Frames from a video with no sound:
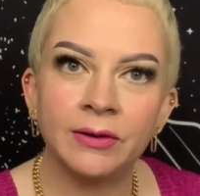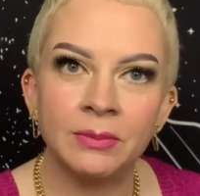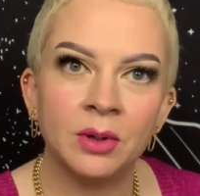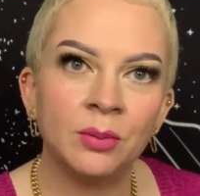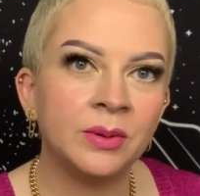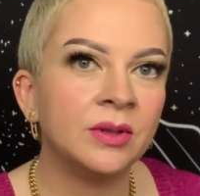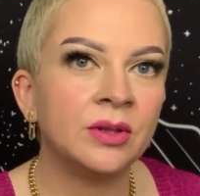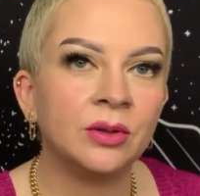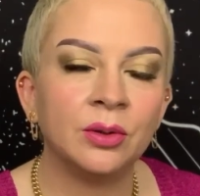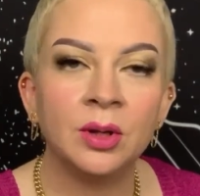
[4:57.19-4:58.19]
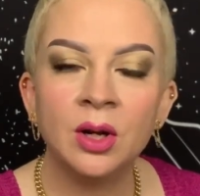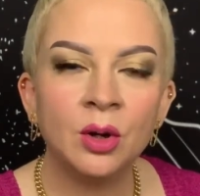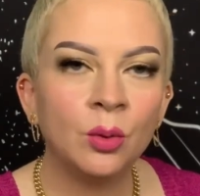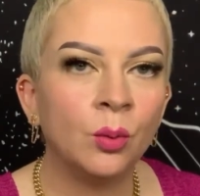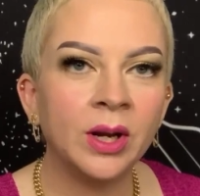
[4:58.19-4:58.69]
I'm open to
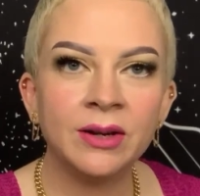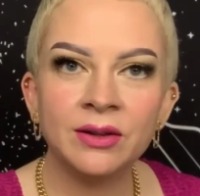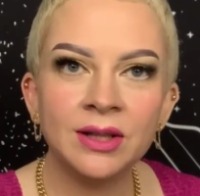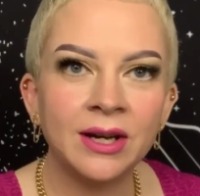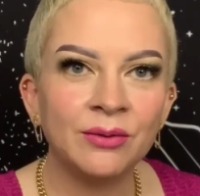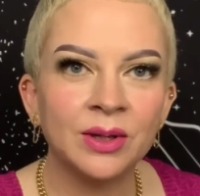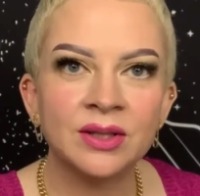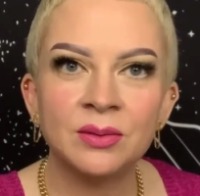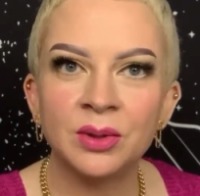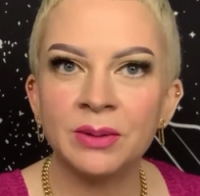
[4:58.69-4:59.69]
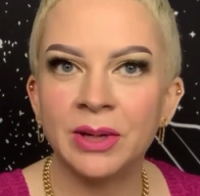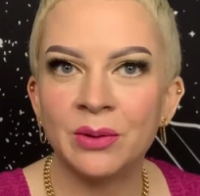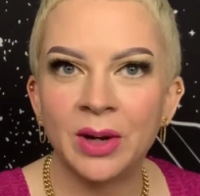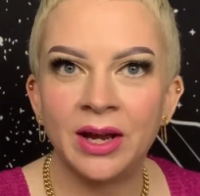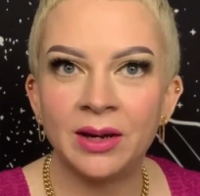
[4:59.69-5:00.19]
whatever life wants to bring my
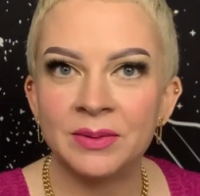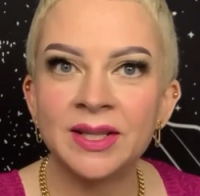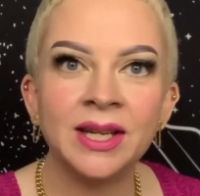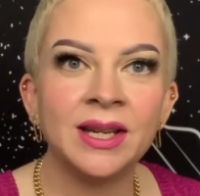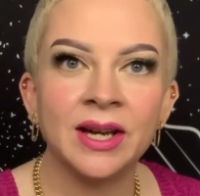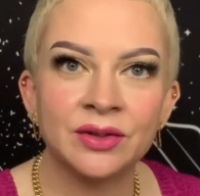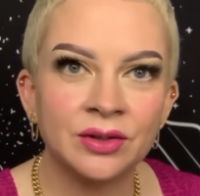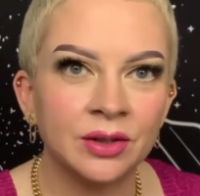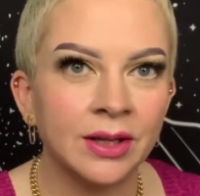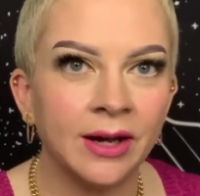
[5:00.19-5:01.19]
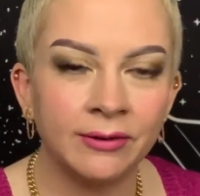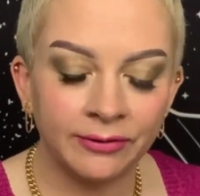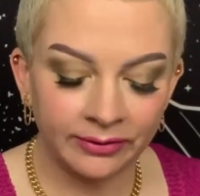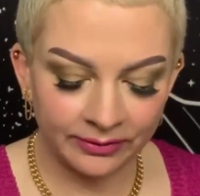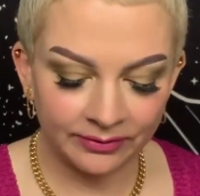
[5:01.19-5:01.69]
way. I'm saying yes to
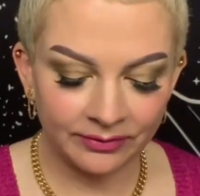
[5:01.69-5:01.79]
life.